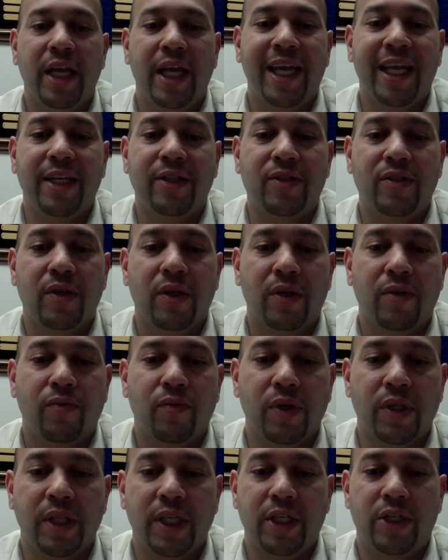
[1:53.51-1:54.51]
it's
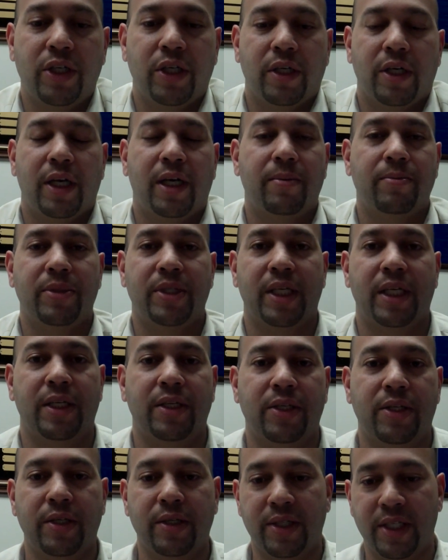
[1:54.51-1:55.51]
religion comes
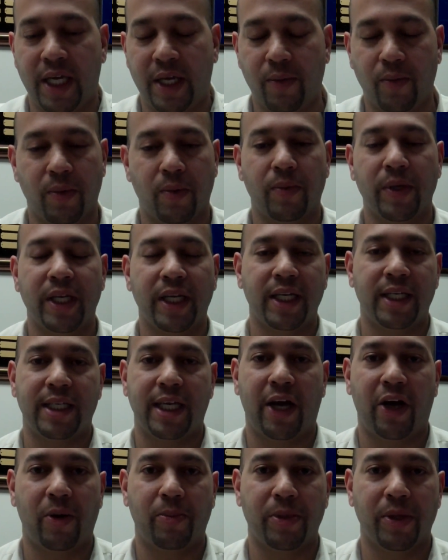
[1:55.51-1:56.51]
in to say, well, we need to
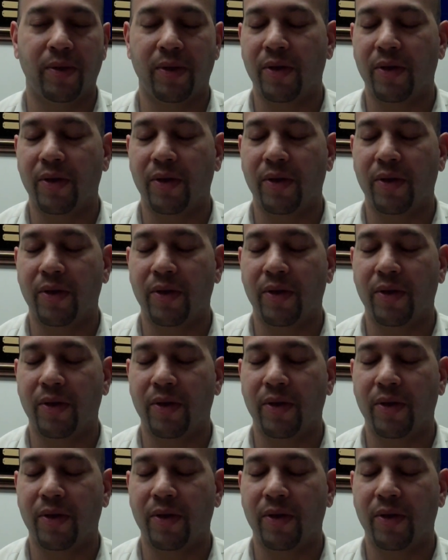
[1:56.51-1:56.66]
help you.